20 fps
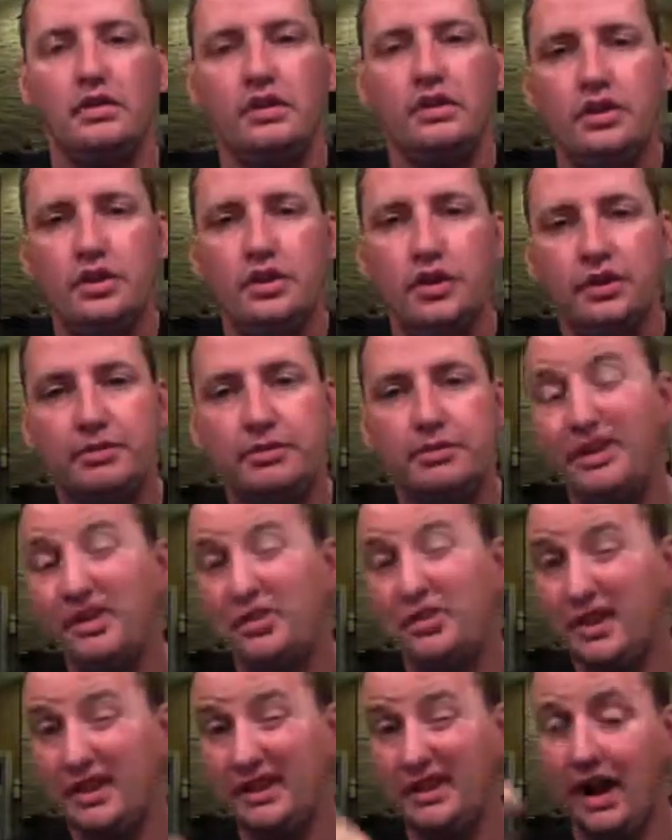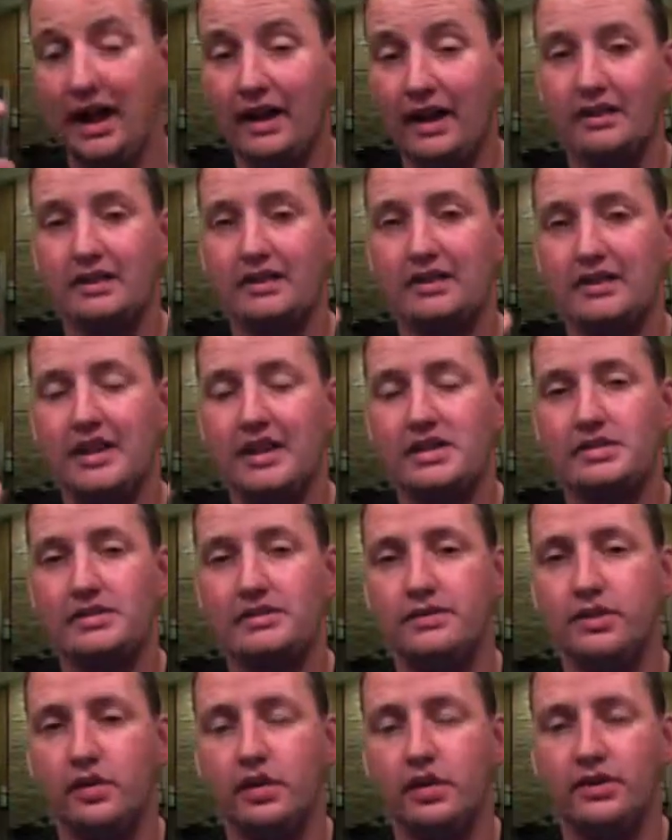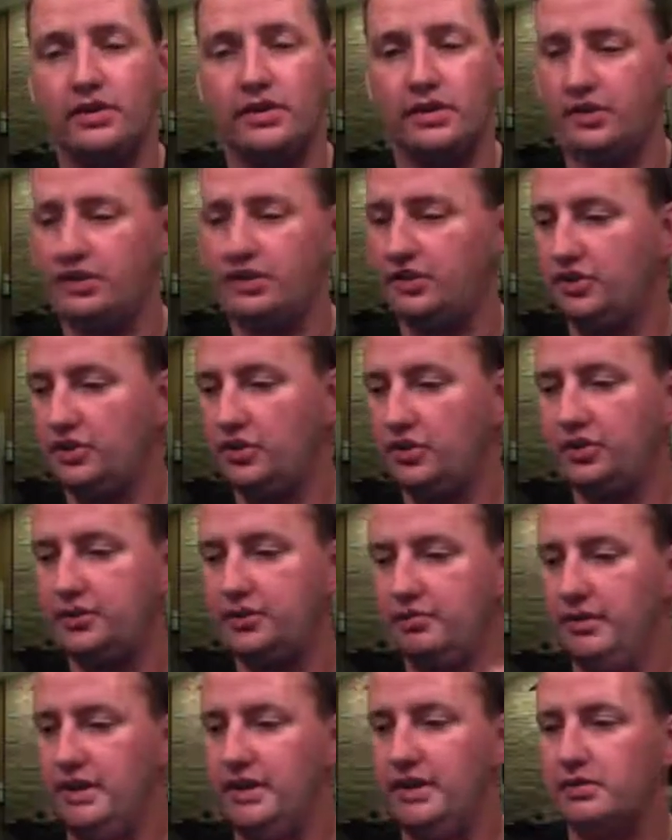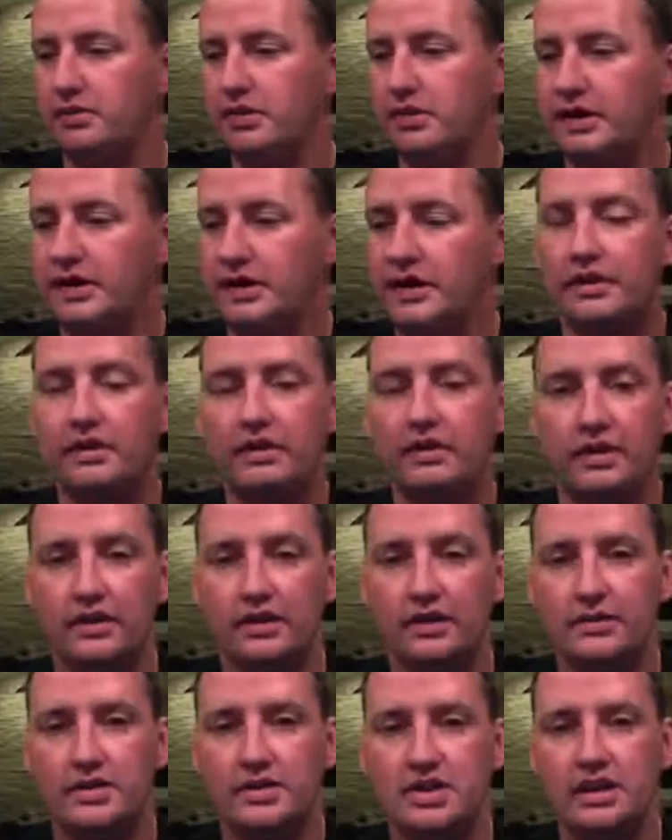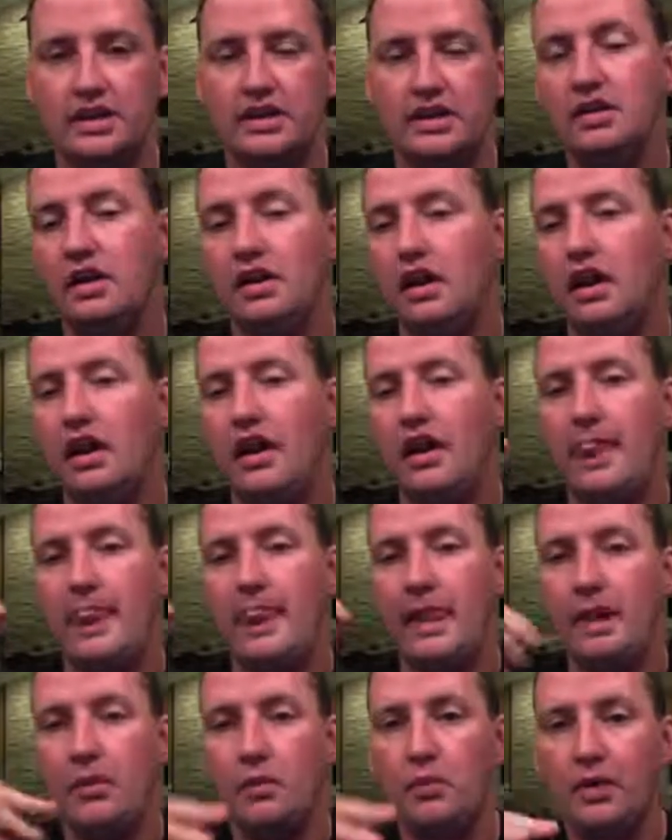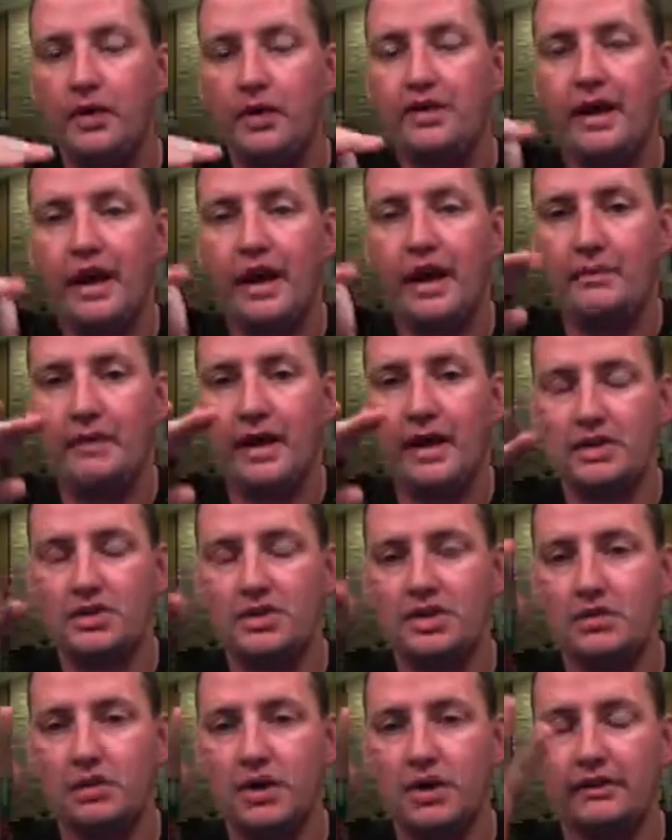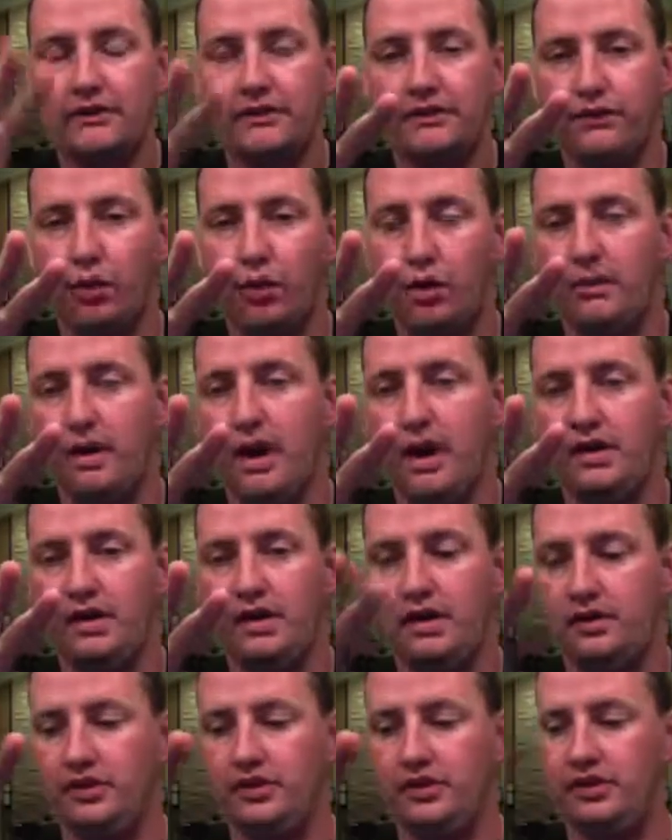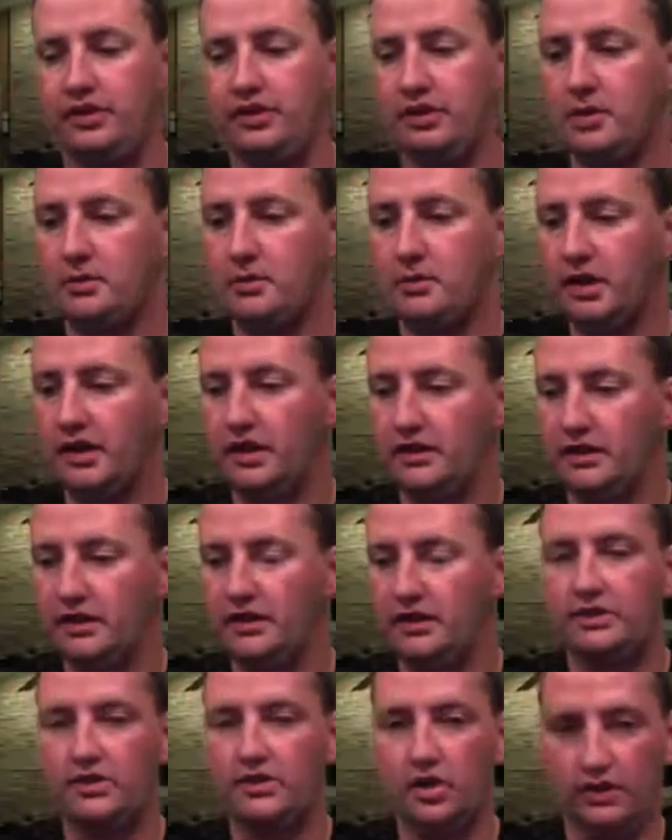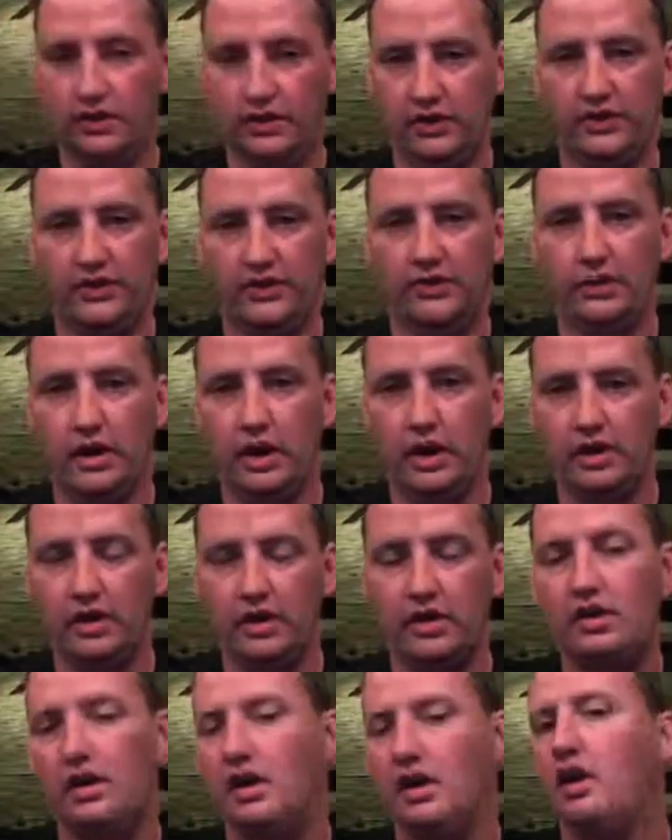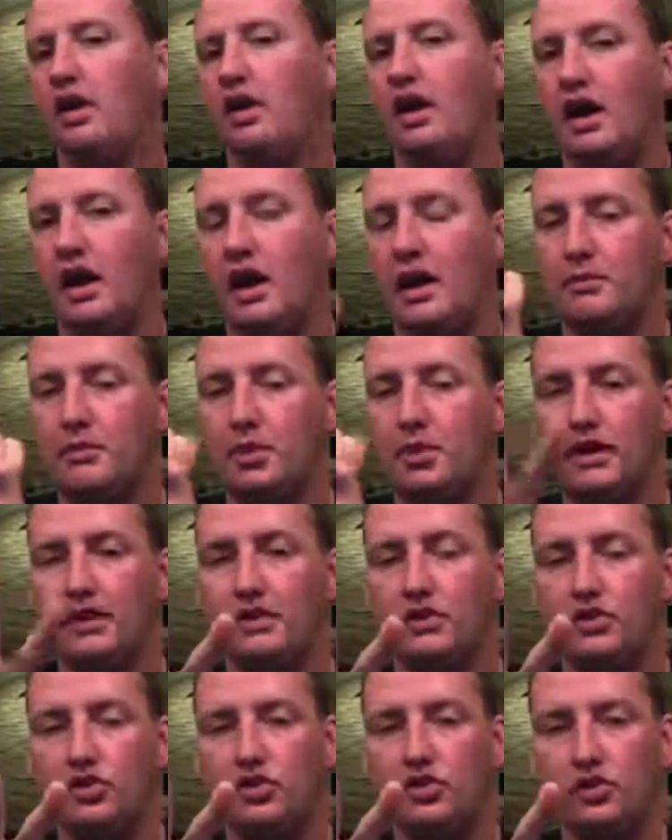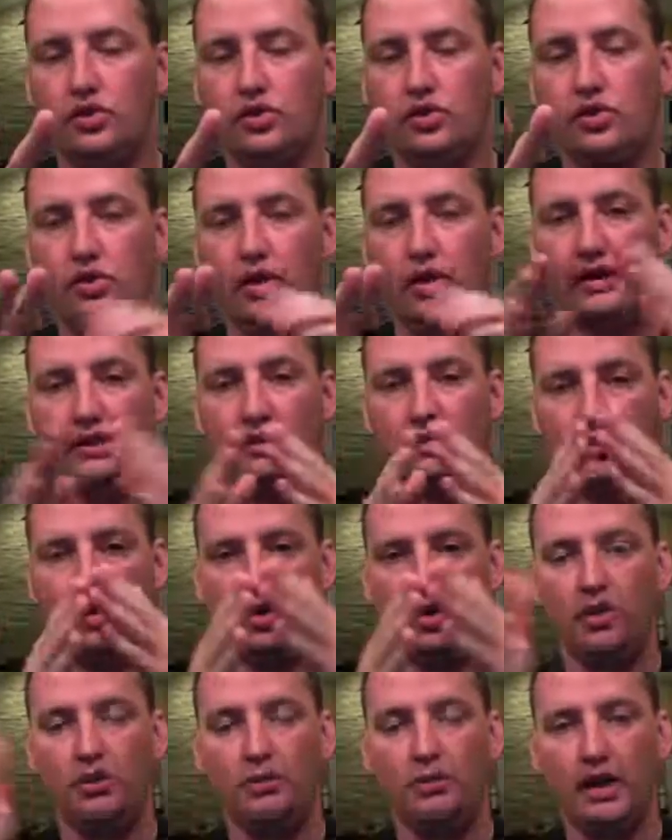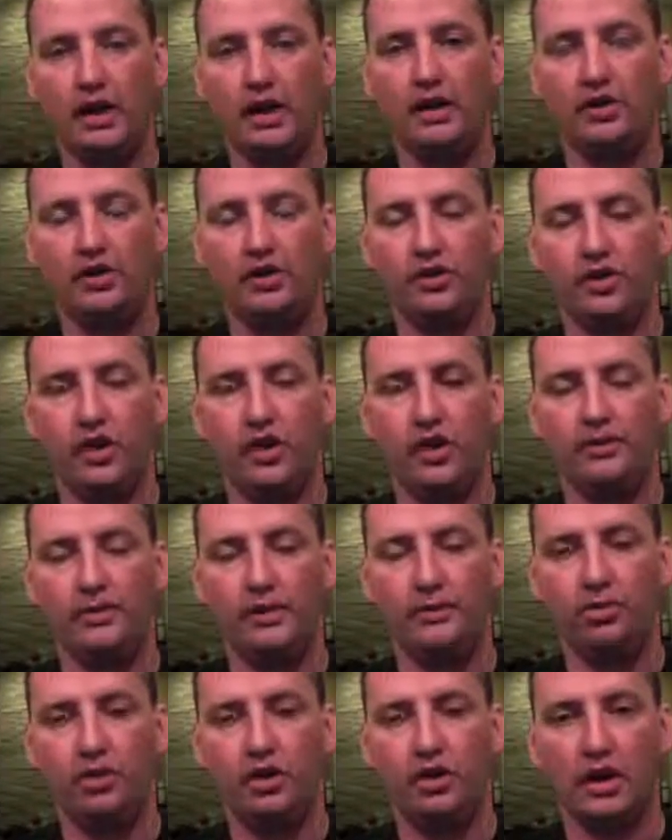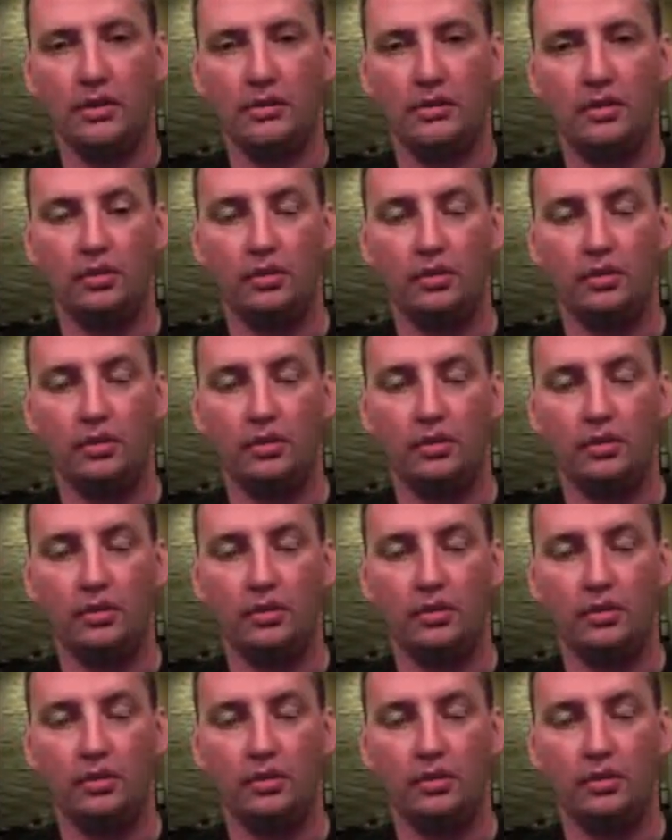USB 3 docking station for it. So it's just a USB 3 connector to the machine. And with that, I'm actually running 4 monitors. So I'm running the Surface's monitor. I'm running 2 external monitors off the pluggable.